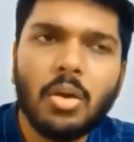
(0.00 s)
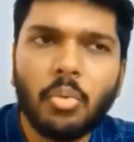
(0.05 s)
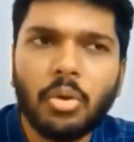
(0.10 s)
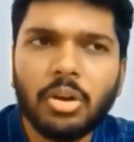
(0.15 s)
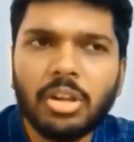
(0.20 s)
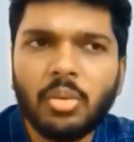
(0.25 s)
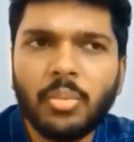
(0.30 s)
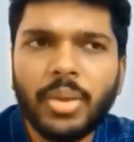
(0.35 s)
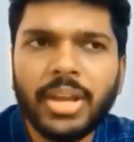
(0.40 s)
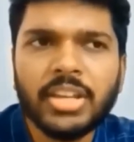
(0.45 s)

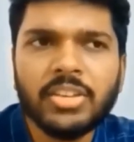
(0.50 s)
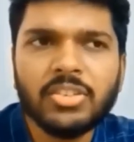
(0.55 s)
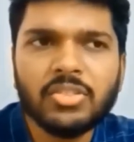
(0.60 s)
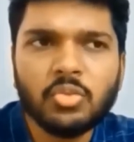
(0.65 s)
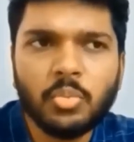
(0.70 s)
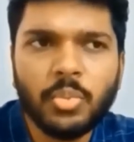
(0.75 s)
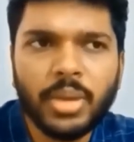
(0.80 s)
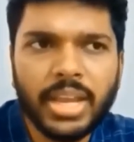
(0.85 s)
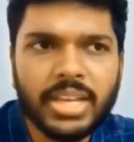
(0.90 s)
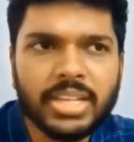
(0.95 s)
what are the
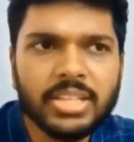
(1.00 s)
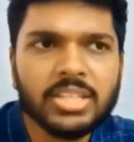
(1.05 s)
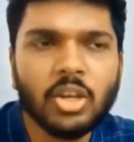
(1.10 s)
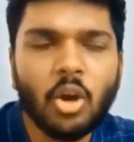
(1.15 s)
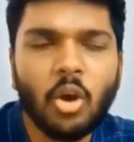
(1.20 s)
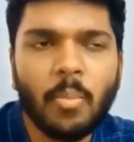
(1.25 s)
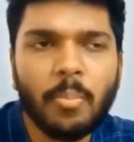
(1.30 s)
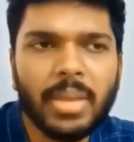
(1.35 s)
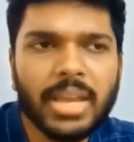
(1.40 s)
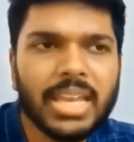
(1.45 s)
various ways
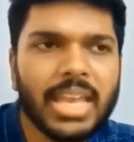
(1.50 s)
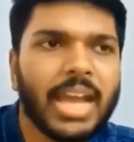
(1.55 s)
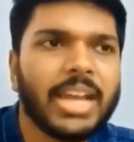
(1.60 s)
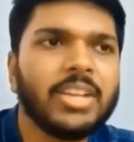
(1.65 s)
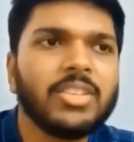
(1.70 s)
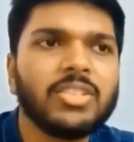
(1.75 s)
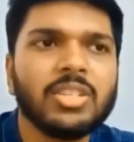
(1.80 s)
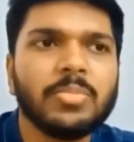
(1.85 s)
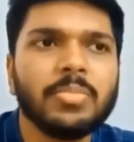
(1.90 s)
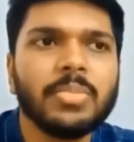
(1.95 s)
or
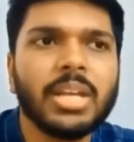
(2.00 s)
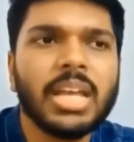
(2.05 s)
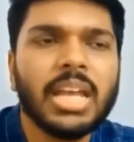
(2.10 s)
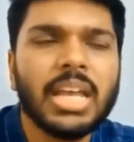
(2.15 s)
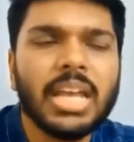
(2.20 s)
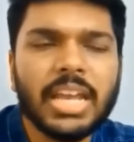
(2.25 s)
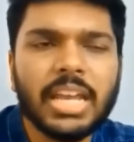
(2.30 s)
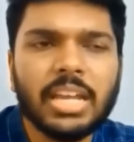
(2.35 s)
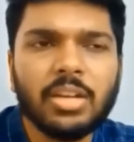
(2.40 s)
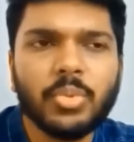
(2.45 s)
mechanism
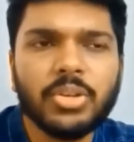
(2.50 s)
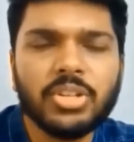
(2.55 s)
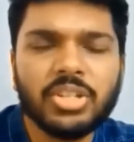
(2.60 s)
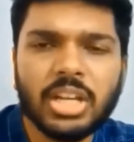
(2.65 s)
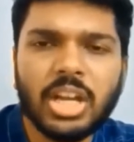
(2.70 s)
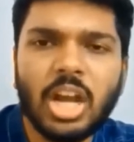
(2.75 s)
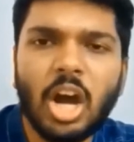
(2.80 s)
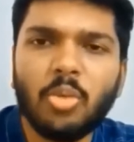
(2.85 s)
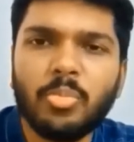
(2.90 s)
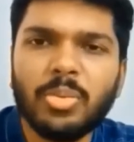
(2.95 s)
in which
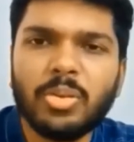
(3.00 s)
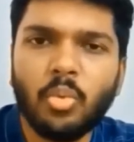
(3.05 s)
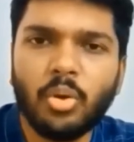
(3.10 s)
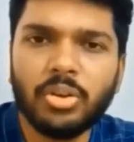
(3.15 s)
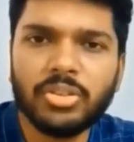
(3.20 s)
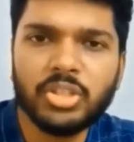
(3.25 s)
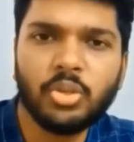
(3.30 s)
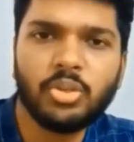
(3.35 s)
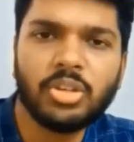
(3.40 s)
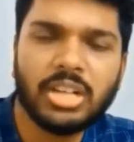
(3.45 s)
the government
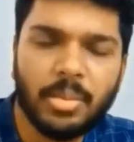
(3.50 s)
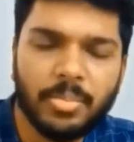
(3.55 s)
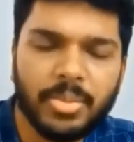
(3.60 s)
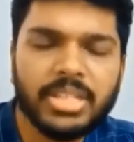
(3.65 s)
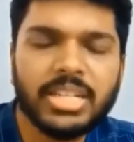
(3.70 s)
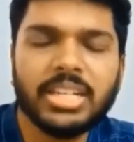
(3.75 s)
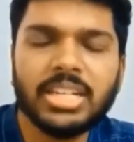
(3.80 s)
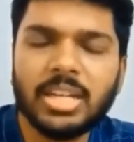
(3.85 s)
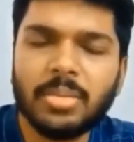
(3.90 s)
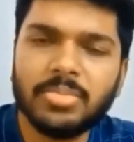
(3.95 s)
wants you to
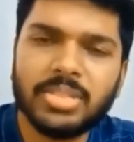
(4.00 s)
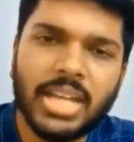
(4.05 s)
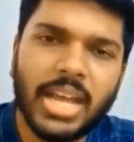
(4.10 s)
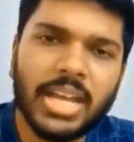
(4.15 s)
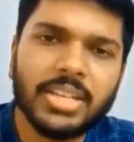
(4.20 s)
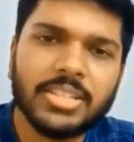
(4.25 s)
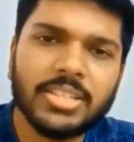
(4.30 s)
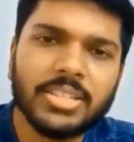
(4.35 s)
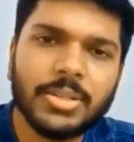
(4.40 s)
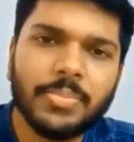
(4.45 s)
remit income
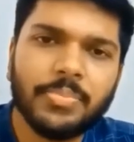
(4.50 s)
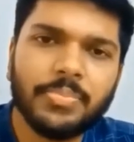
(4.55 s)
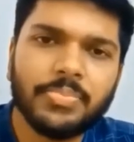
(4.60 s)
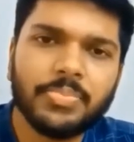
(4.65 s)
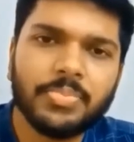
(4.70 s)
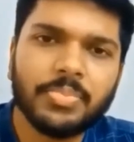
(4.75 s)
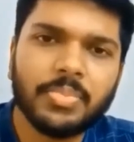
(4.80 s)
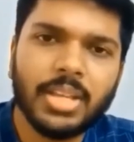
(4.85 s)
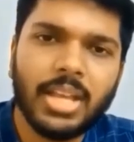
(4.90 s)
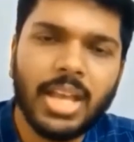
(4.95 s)
tax
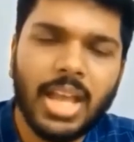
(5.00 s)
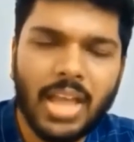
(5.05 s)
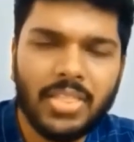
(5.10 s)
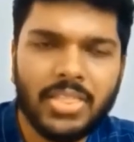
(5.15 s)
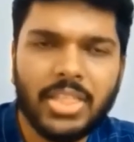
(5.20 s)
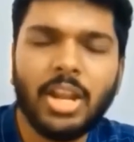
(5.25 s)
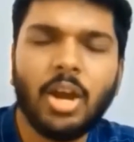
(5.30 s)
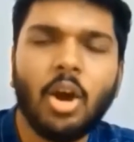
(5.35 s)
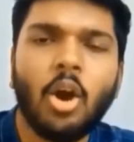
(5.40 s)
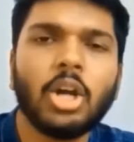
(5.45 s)

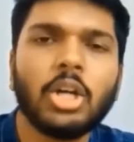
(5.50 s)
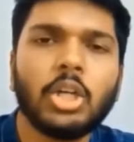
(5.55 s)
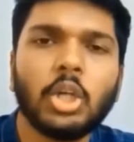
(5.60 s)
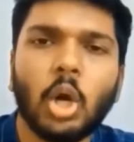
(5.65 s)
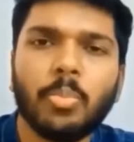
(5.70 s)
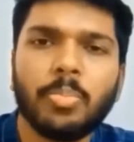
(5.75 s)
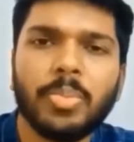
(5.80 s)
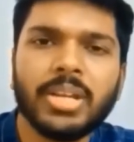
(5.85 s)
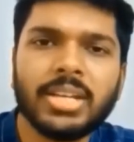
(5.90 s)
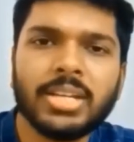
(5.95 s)
and then a hot
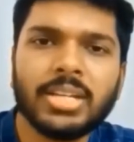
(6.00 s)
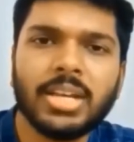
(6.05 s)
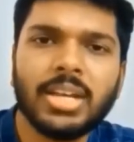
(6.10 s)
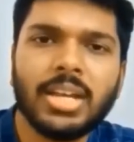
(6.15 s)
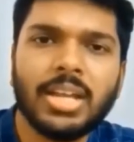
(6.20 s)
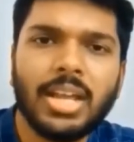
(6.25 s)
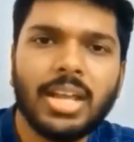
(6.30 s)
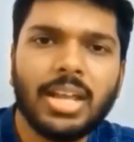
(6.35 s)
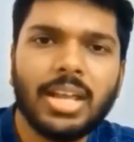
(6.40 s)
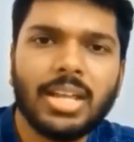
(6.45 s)
topic
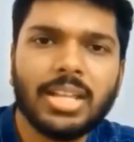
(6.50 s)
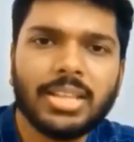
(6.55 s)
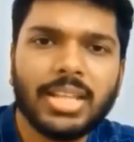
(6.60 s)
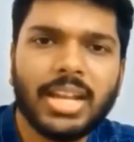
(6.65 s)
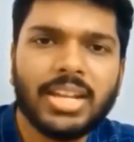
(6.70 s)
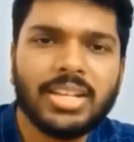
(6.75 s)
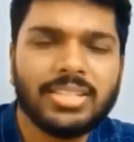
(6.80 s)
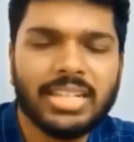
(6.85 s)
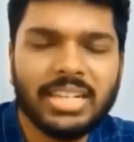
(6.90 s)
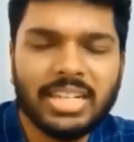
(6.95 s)

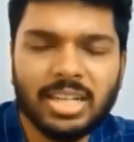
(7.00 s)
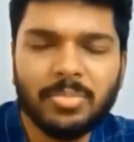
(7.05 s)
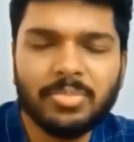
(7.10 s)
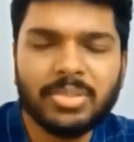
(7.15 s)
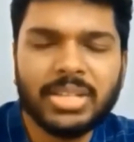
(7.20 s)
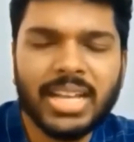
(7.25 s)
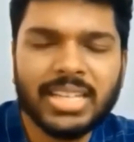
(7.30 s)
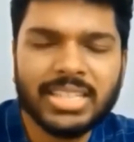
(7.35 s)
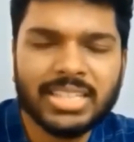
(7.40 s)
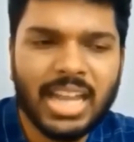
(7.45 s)
that is
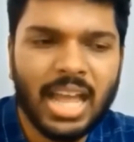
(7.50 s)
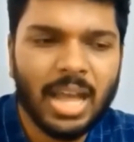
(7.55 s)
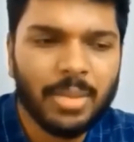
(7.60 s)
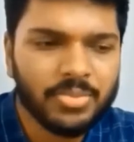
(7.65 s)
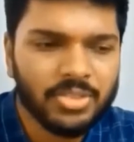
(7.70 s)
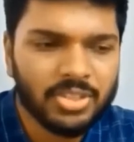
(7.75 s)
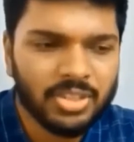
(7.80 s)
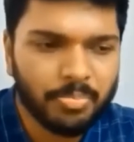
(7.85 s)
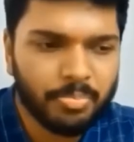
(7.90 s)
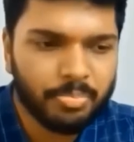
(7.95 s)
income tax
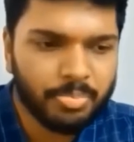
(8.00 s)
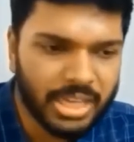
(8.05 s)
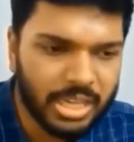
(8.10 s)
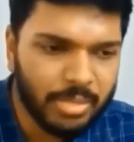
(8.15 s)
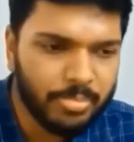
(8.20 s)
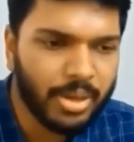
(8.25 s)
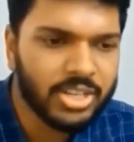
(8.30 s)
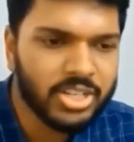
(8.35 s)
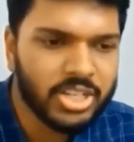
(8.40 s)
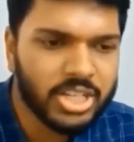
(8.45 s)
slabs
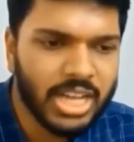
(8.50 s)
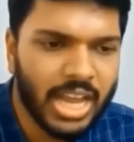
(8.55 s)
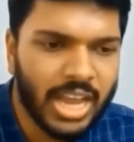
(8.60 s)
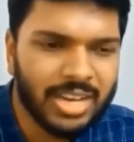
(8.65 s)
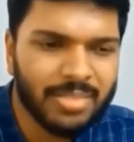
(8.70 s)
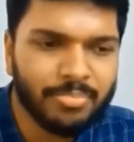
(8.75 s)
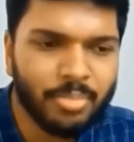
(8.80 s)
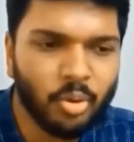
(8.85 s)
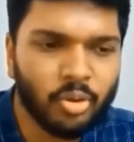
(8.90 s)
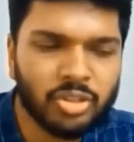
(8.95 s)
pre-budget
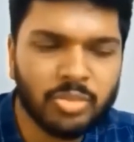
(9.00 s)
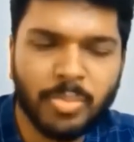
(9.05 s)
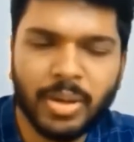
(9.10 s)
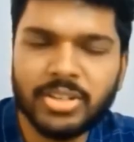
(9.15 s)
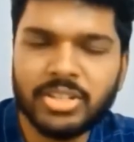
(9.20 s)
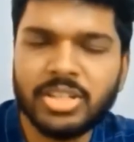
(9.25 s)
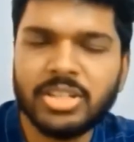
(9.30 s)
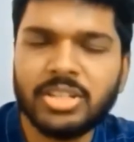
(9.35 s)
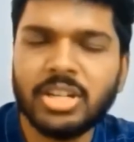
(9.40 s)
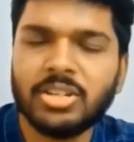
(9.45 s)
and
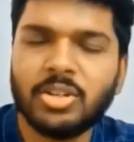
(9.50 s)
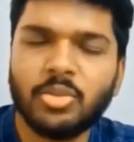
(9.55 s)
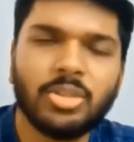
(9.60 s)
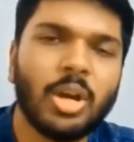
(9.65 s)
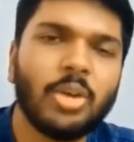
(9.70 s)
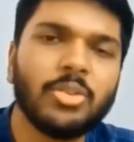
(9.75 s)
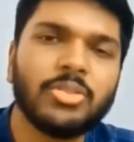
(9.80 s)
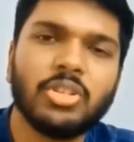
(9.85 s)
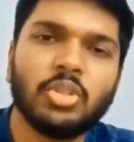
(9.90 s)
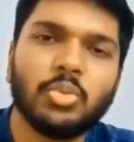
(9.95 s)
post-budget
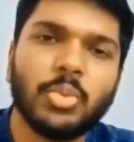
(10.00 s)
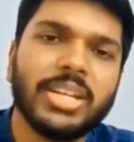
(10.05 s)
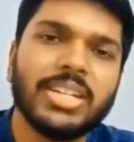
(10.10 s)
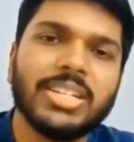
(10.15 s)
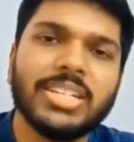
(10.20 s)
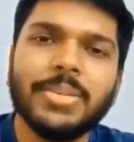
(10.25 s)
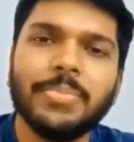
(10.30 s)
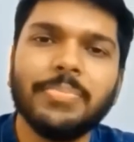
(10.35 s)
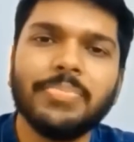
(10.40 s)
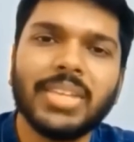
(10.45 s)

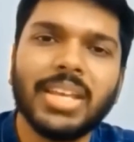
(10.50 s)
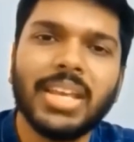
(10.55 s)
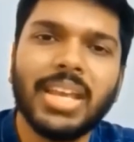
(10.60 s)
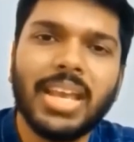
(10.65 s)
2020